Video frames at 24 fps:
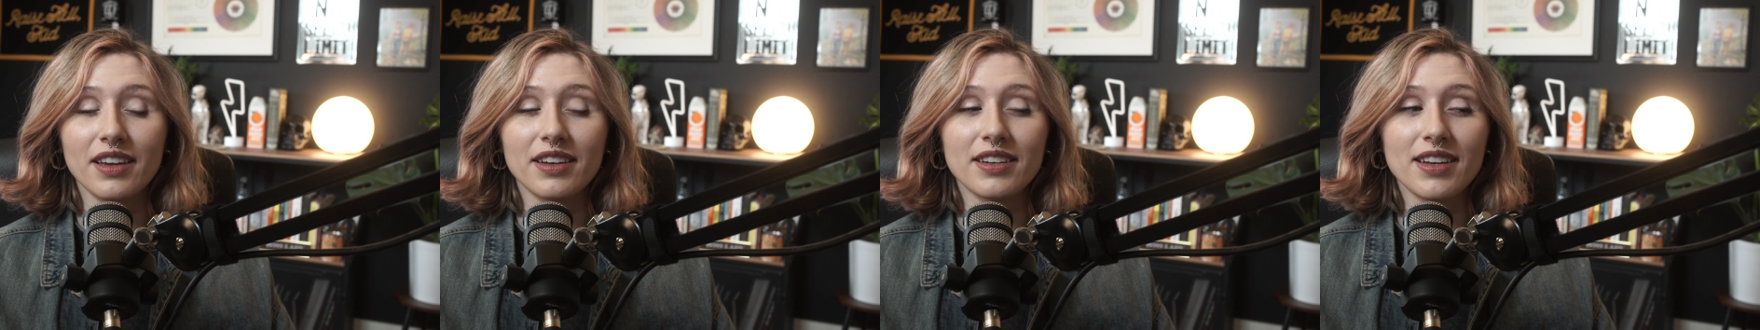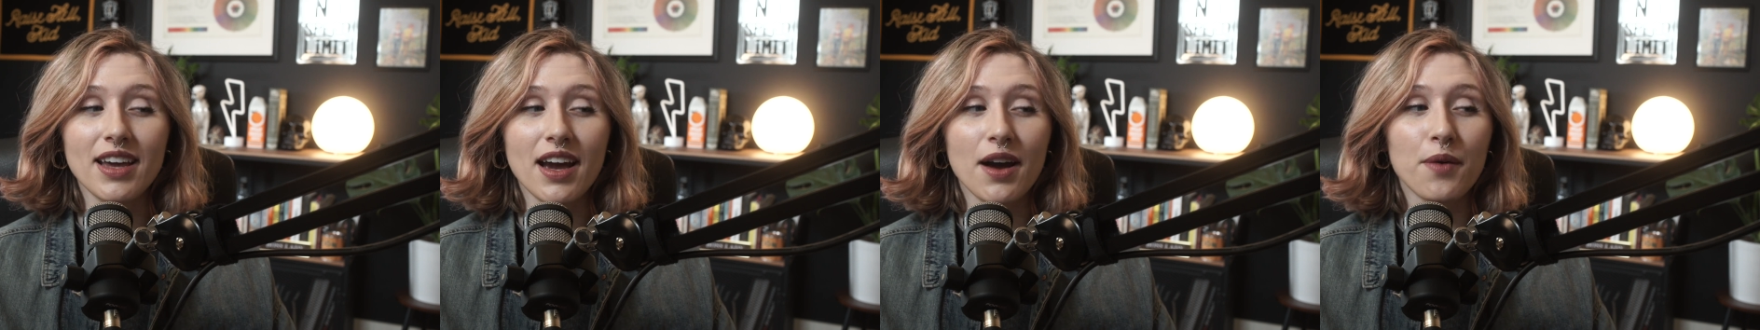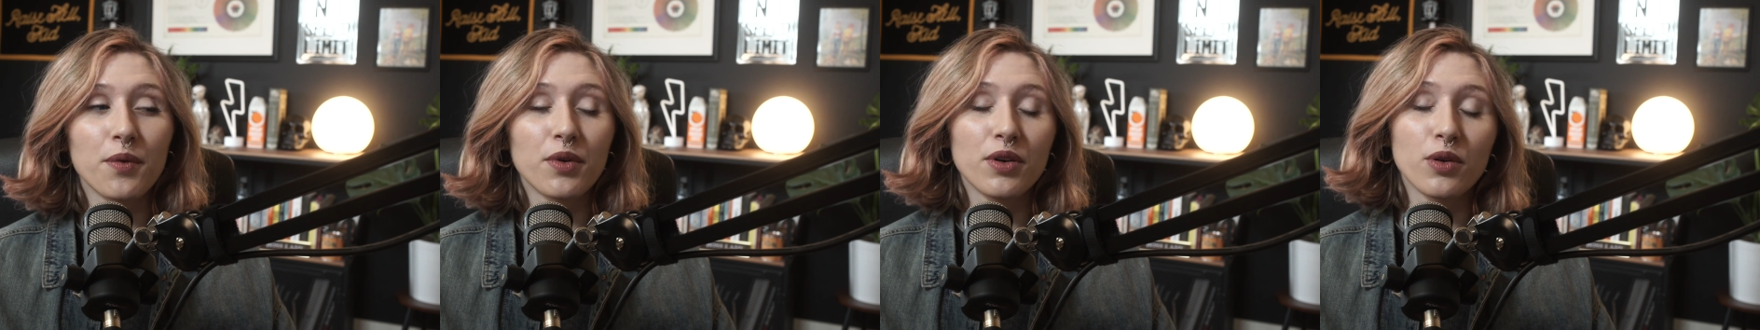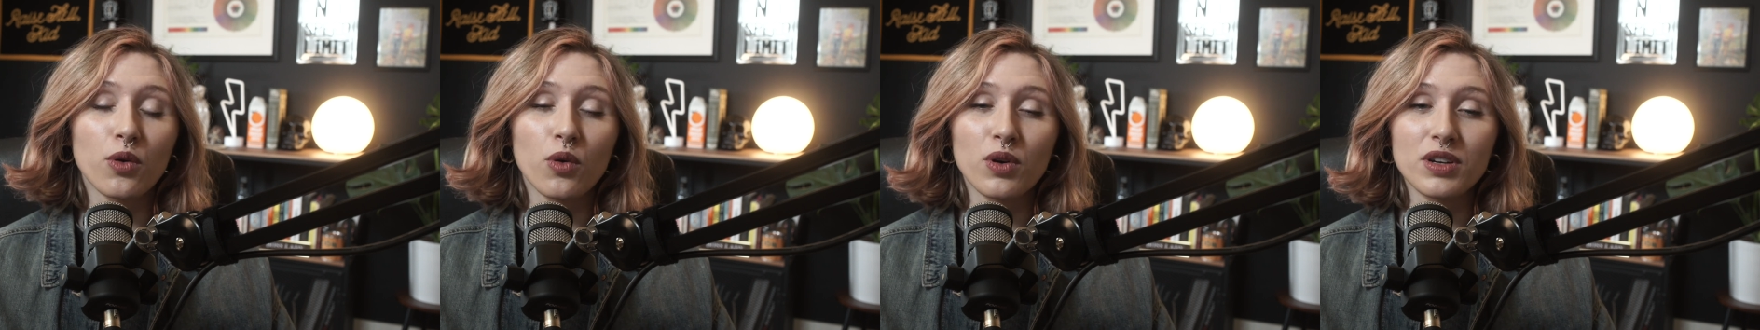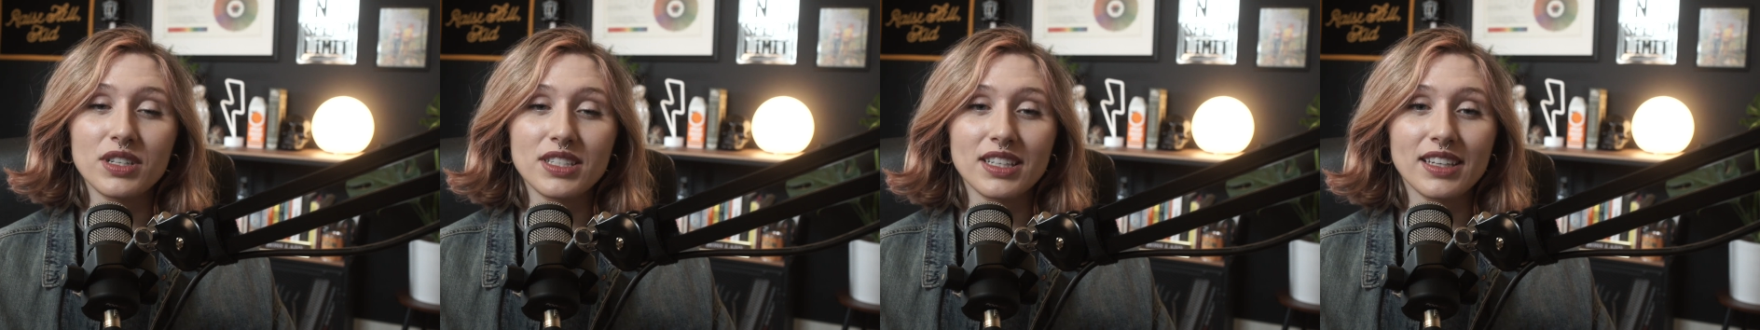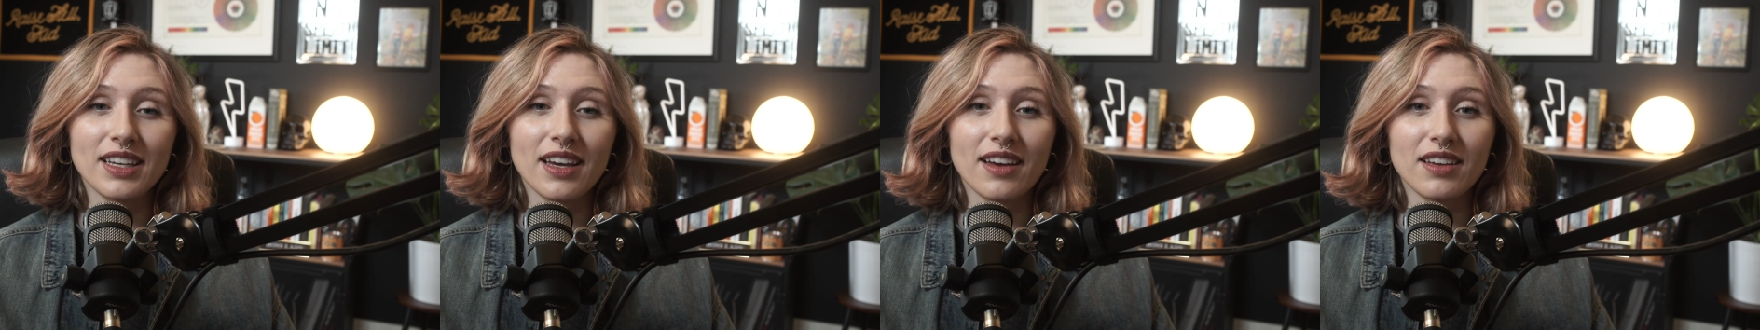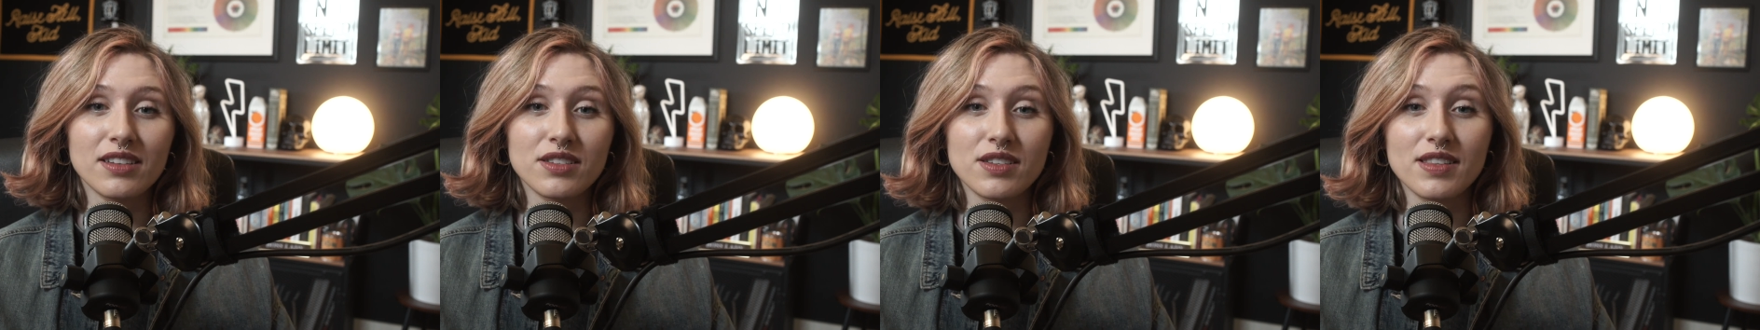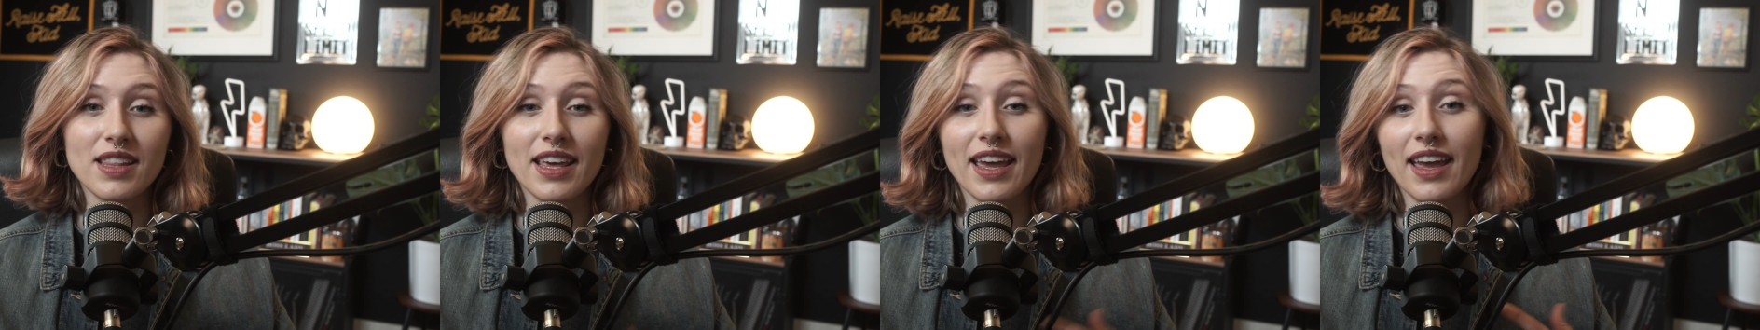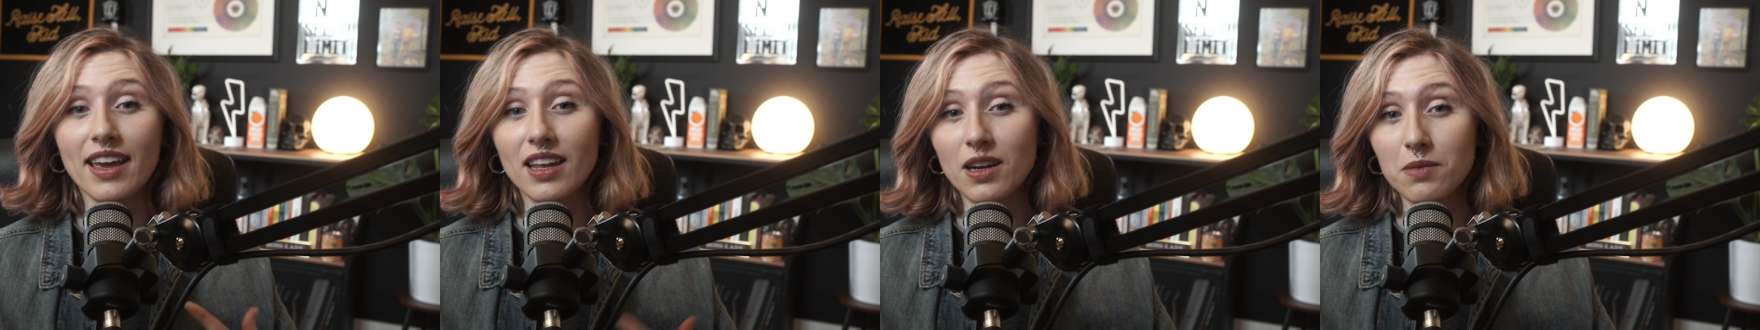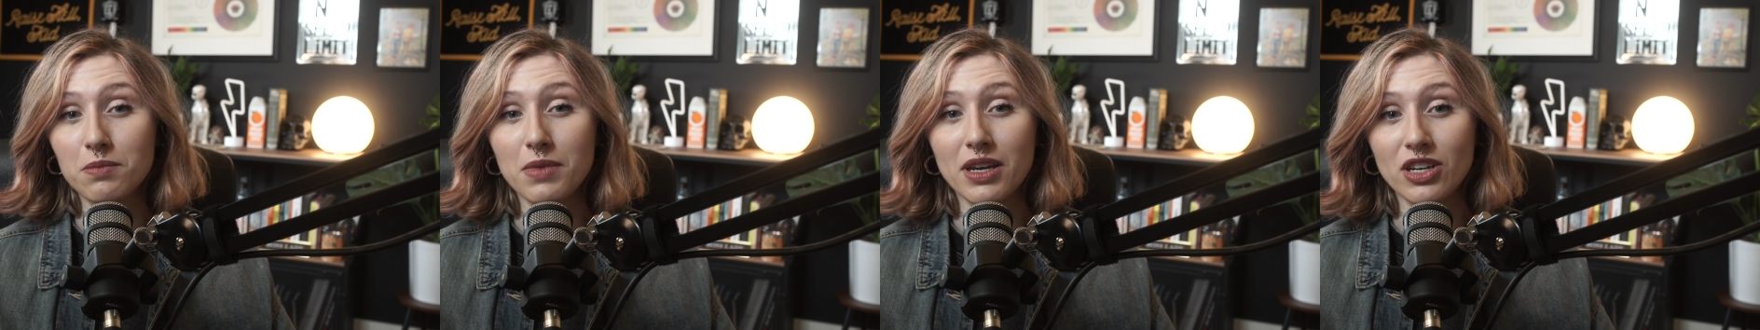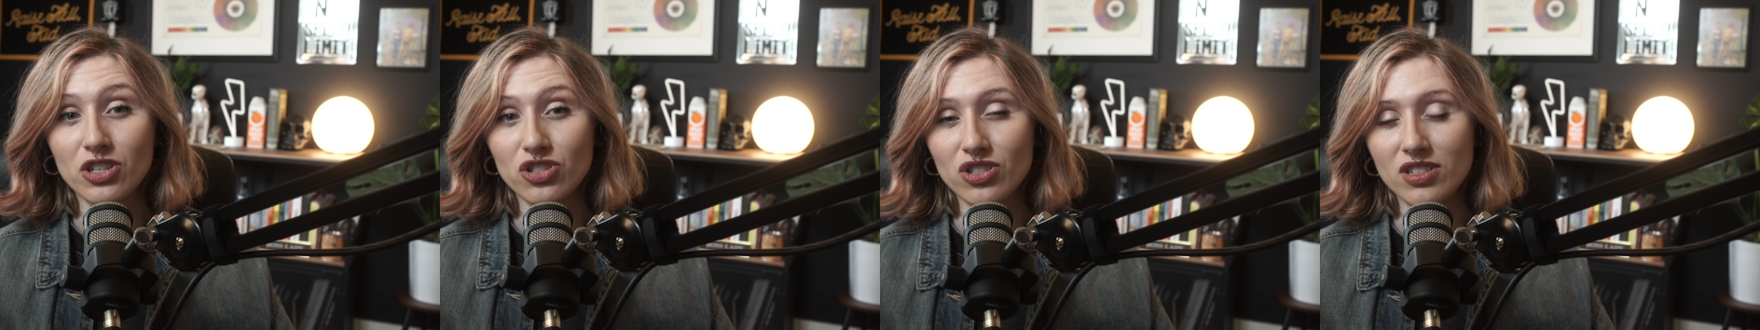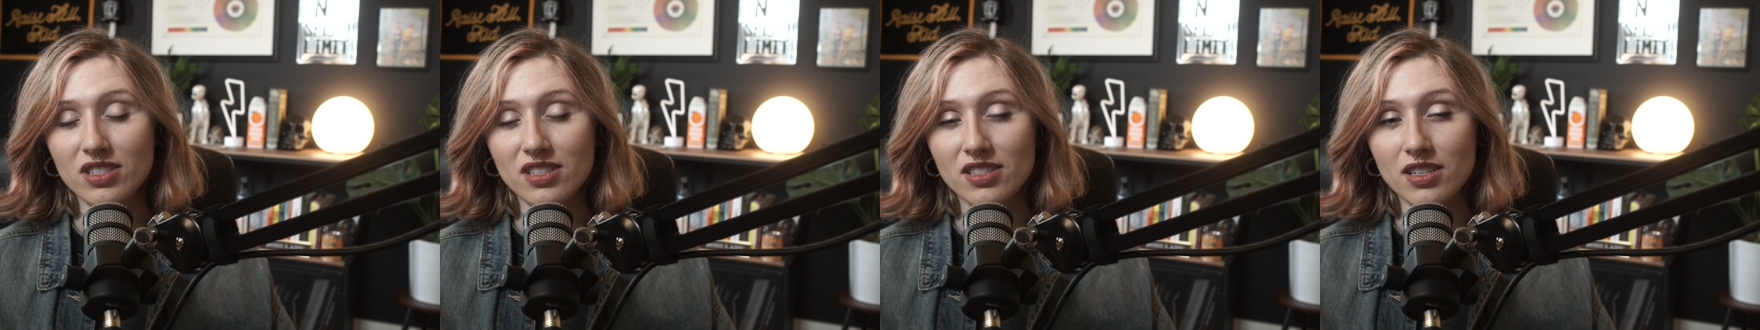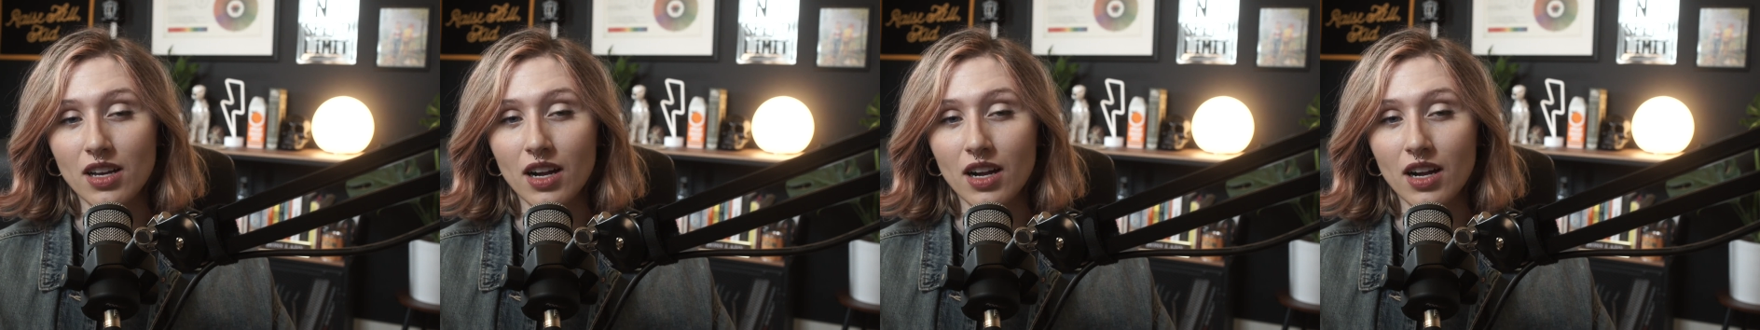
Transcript: and now we're going to get into the animation